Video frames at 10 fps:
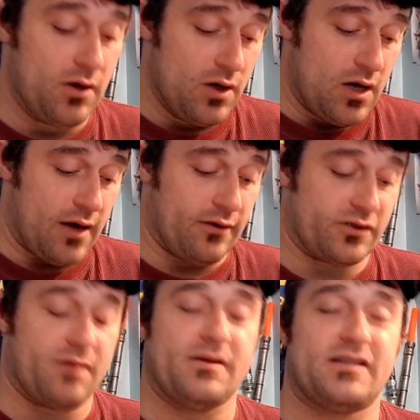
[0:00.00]
and there's going to
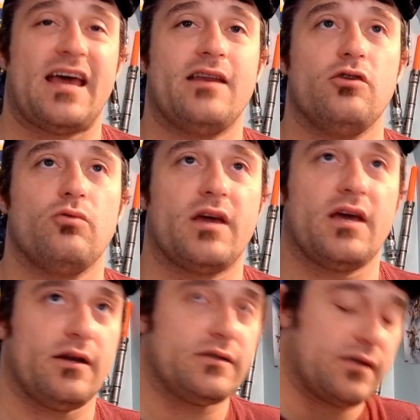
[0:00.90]
be 10 new
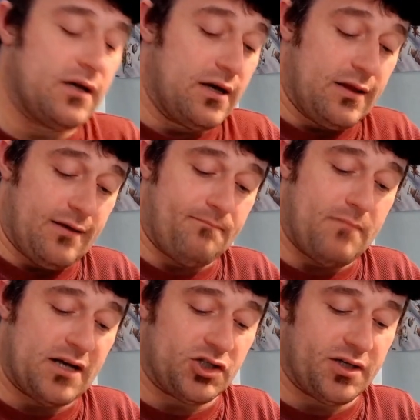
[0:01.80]
candies. They've
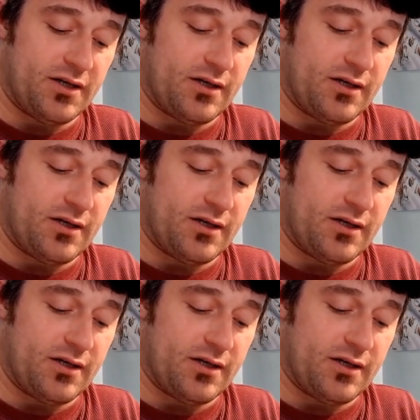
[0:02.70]
mentioned